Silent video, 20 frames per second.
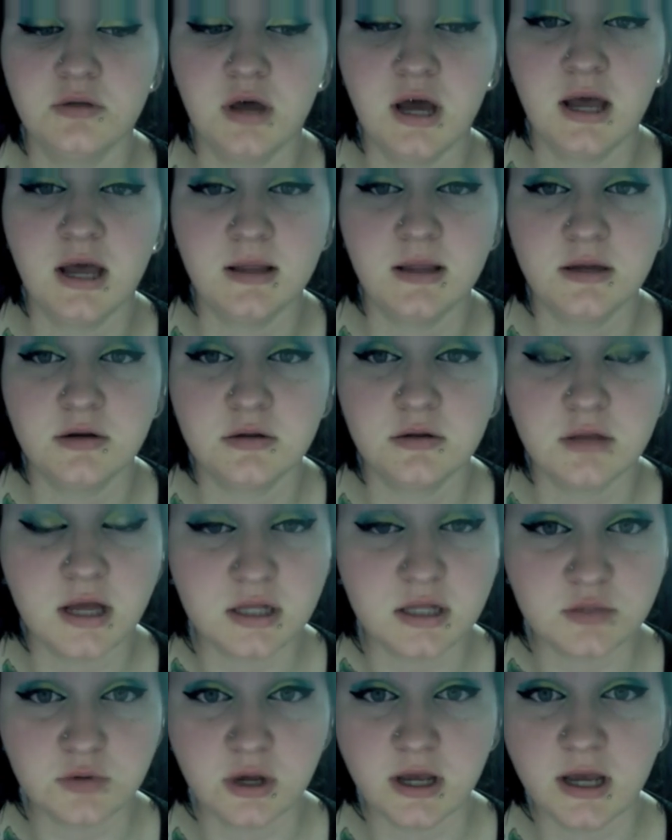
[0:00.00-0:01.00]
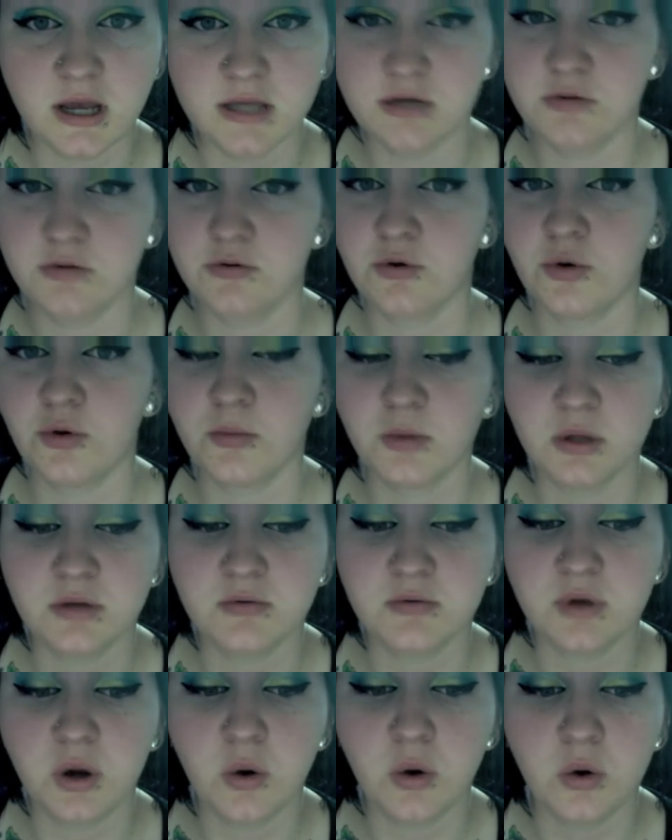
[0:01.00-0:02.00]
the corner and really
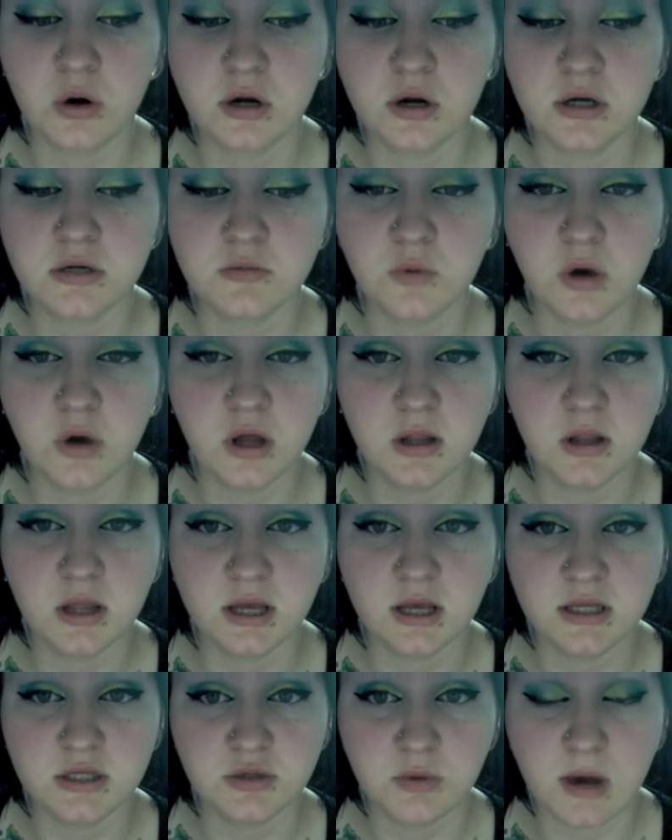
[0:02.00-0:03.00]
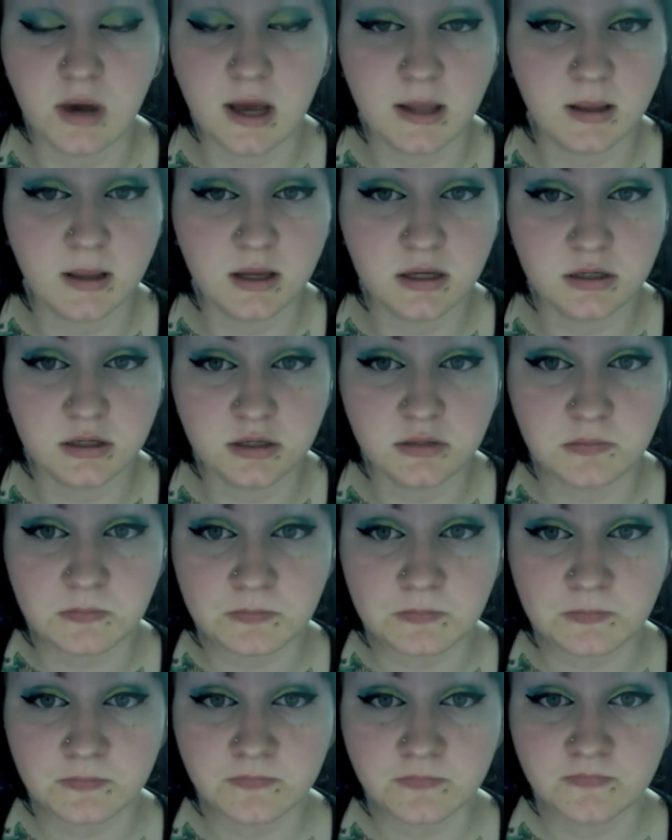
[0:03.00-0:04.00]
lightly as a highlight. It's really
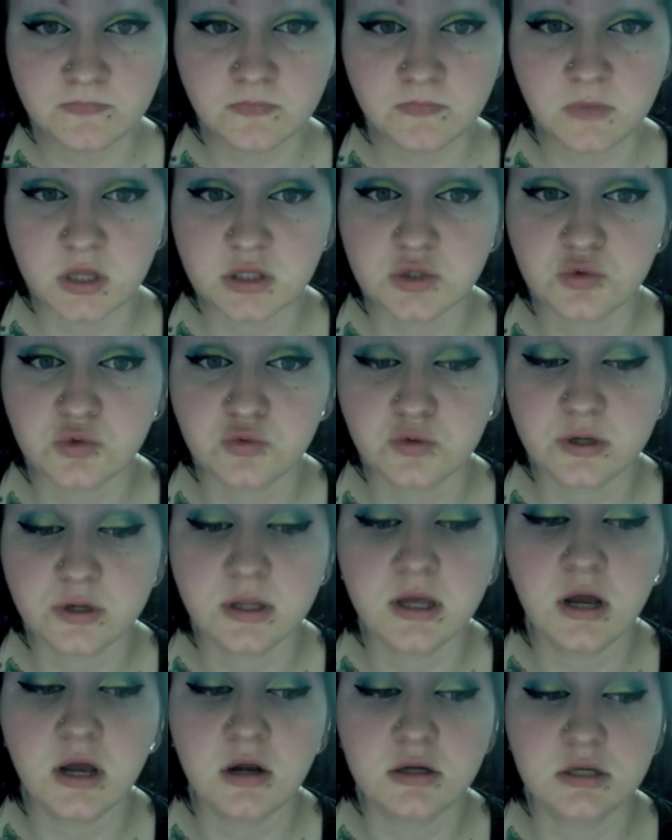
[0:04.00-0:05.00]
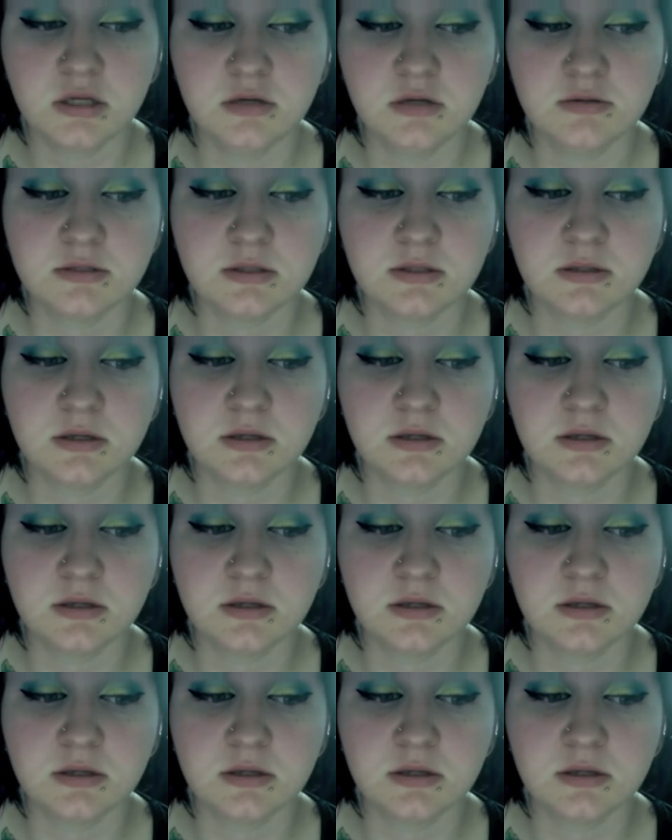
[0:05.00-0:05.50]
pretty. But